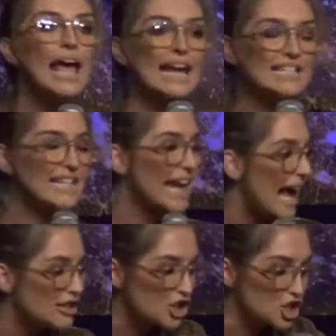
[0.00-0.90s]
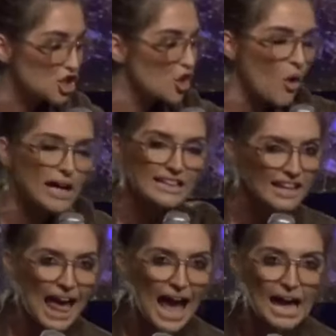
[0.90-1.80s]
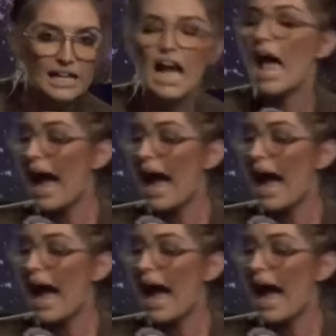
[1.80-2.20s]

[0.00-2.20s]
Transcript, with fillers: He said, I destroyed lack,